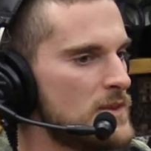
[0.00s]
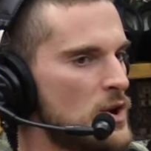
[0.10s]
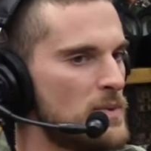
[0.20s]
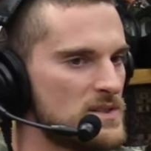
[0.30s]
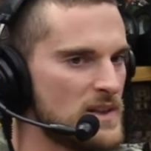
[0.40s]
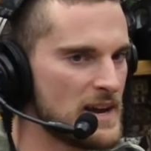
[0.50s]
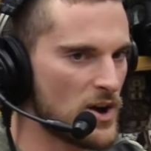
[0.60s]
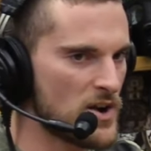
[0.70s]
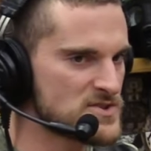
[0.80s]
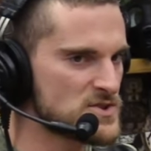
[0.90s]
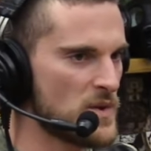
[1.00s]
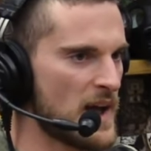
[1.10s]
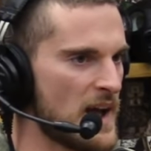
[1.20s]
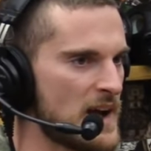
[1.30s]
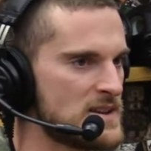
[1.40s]
you know but light also
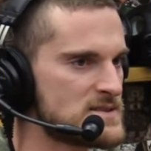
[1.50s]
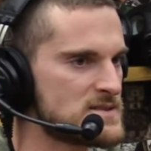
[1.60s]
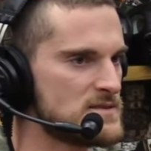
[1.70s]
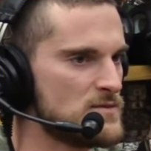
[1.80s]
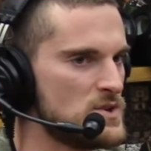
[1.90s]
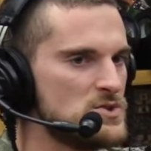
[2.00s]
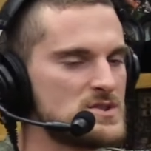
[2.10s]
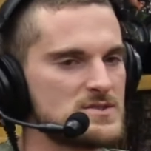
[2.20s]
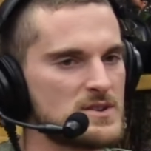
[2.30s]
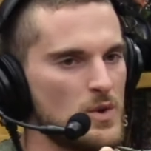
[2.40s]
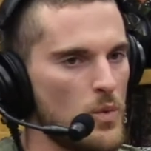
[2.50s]
has when you just look at a